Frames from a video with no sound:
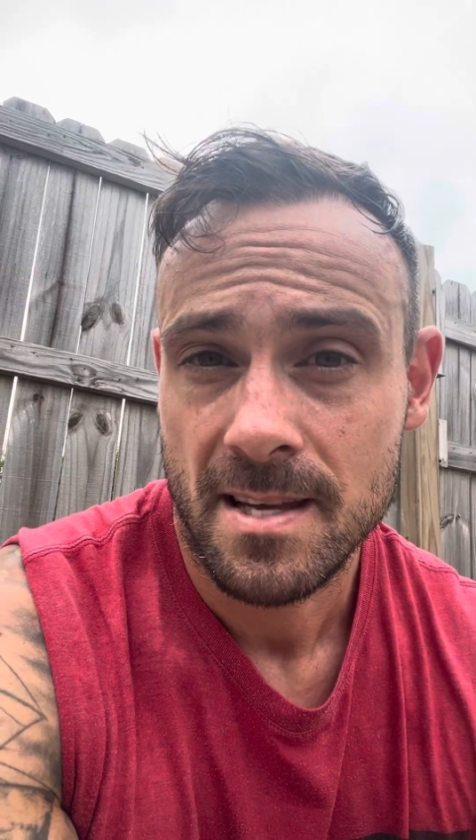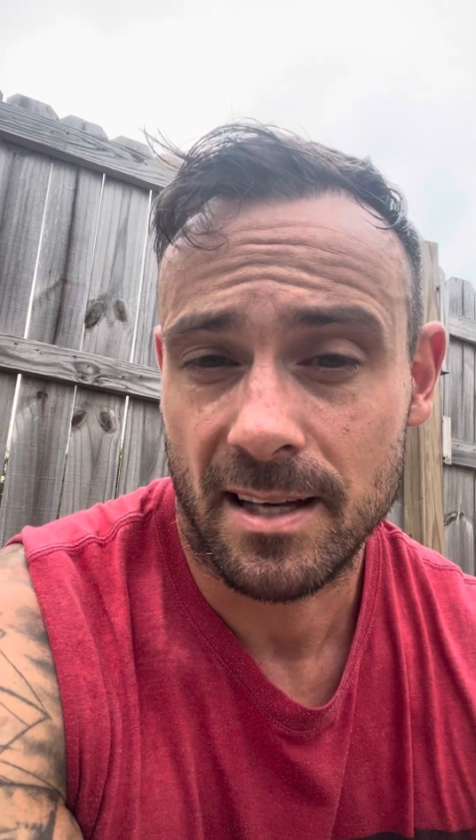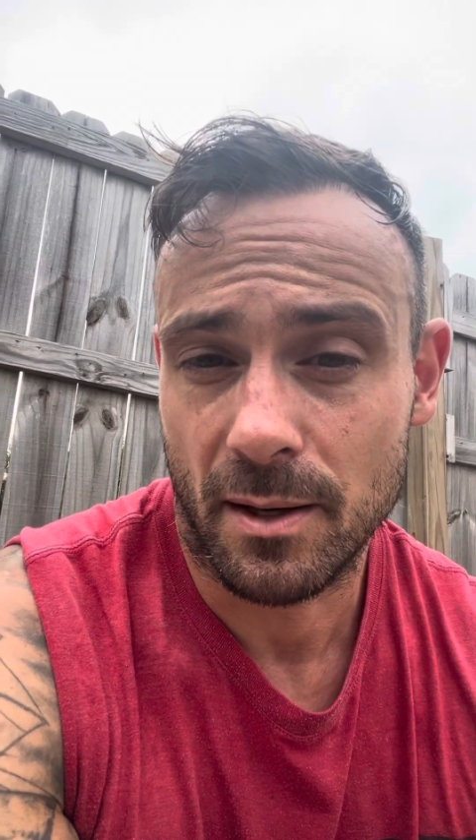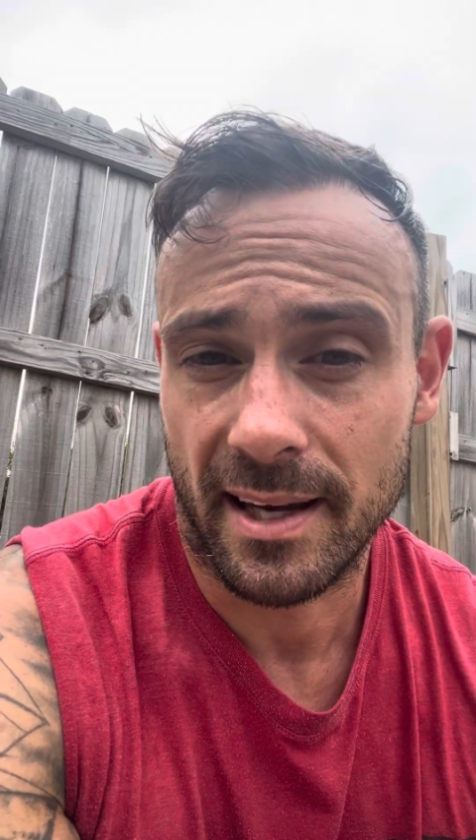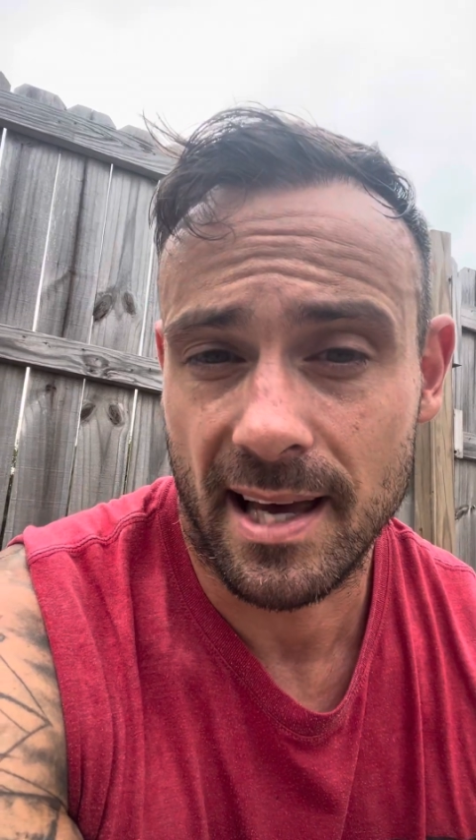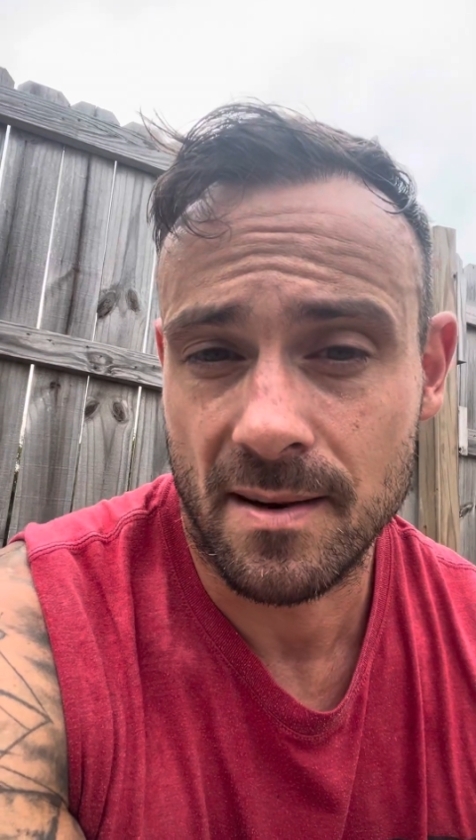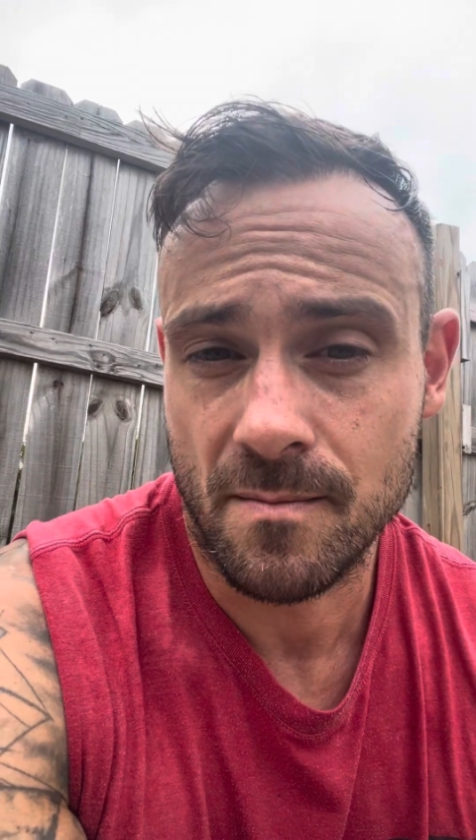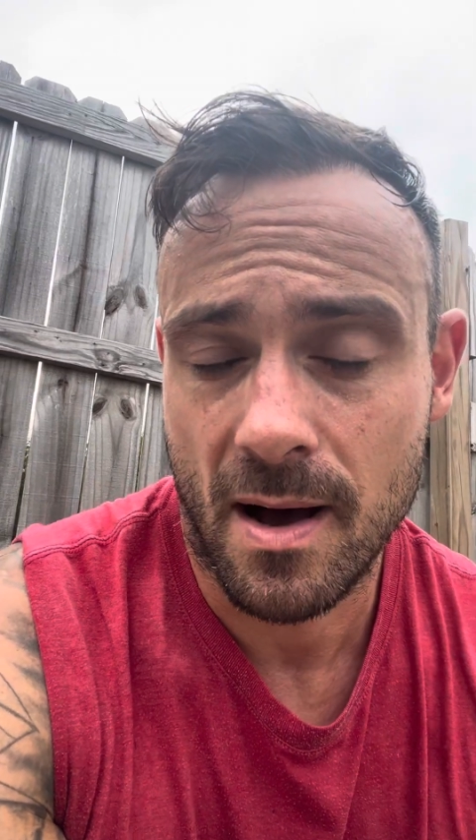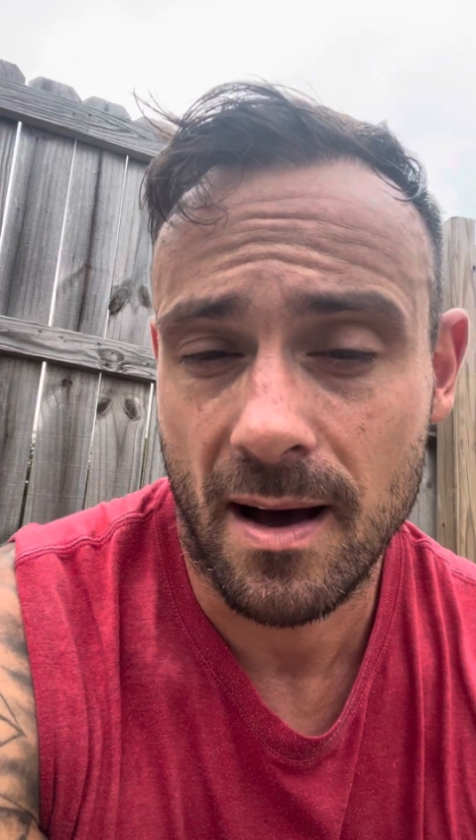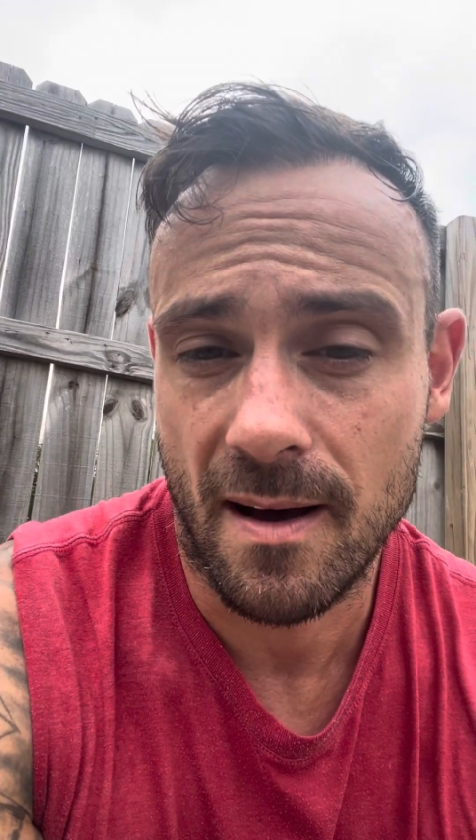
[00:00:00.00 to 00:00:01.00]
It'll,
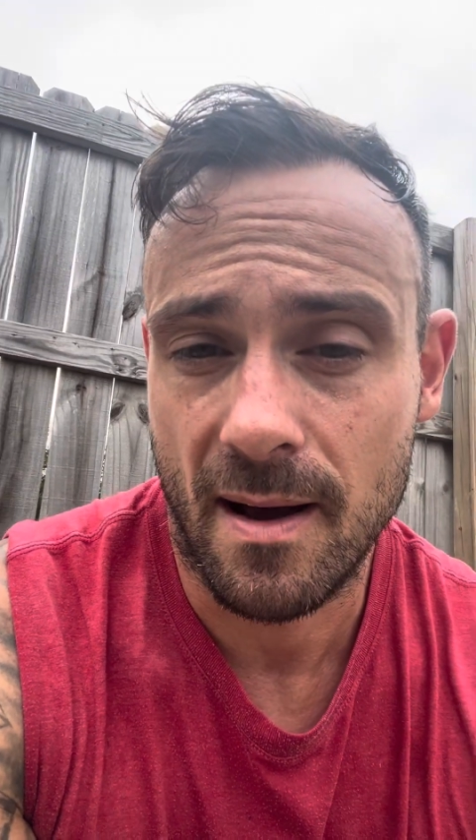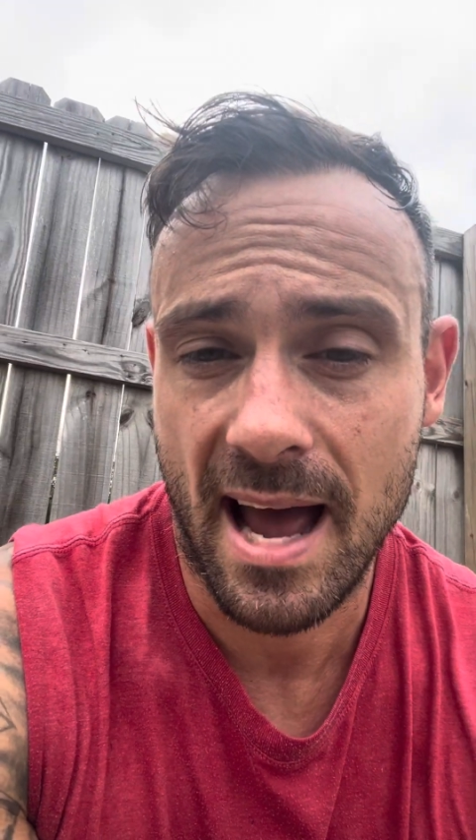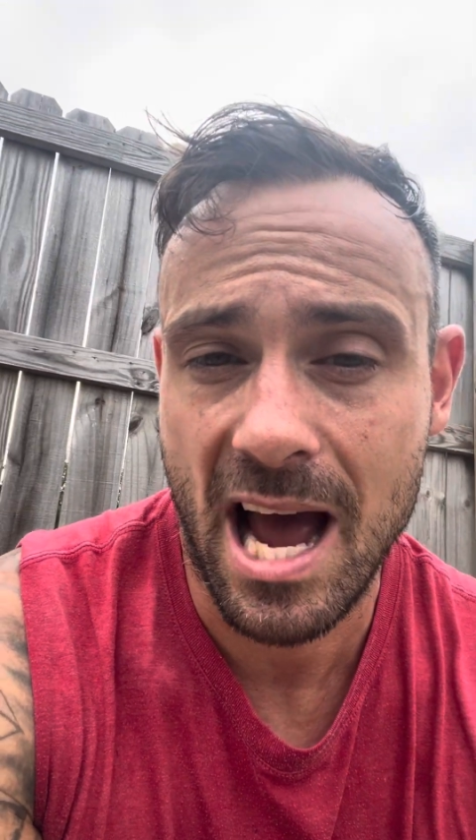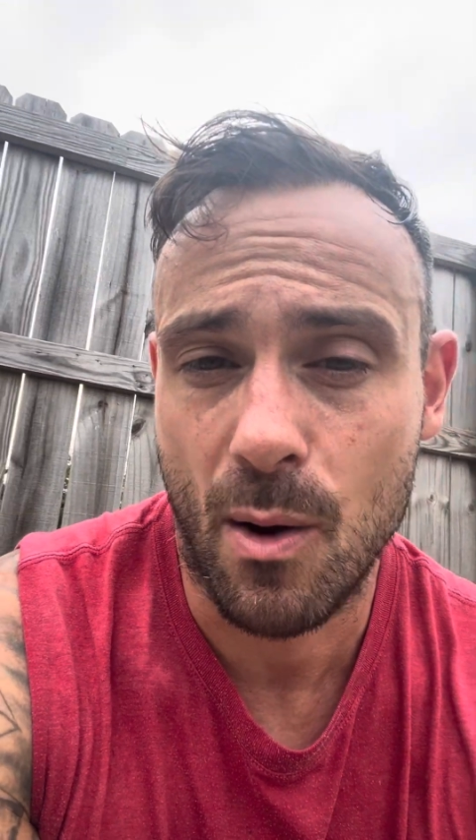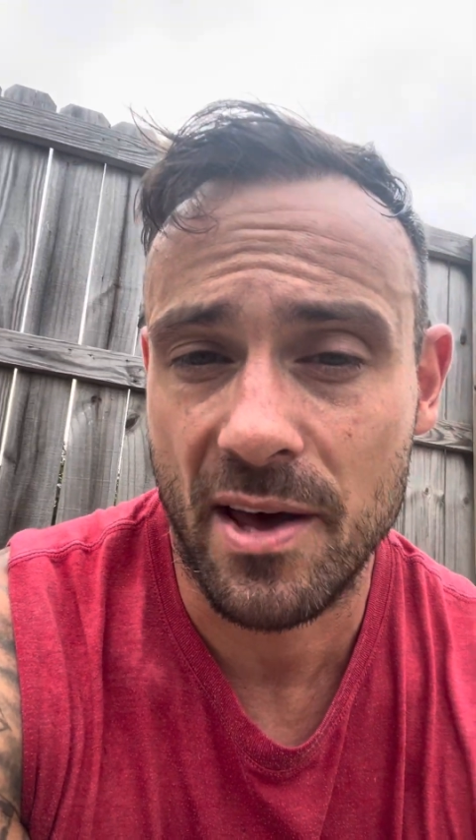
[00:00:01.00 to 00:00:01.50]
again, uh, how